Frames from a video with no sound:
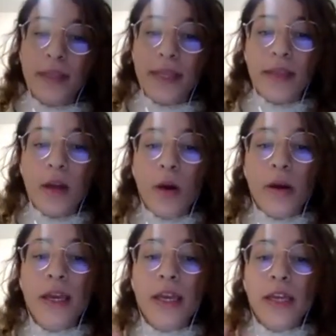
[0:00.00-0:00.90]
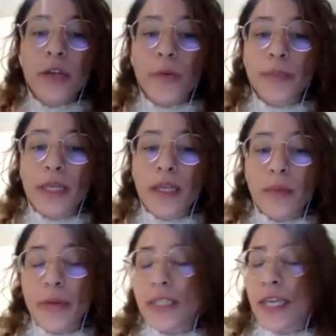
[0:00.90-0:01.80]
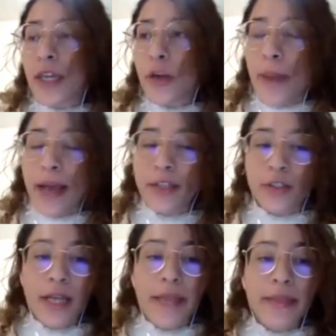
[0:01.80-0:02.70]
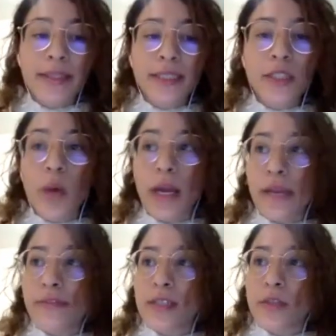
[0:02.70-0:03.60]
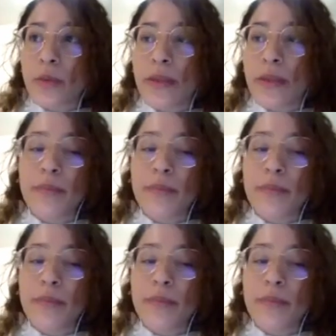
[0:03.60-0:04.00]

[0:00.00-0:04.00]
they are grouped in a particular pattern. And this is what gives us rhythm.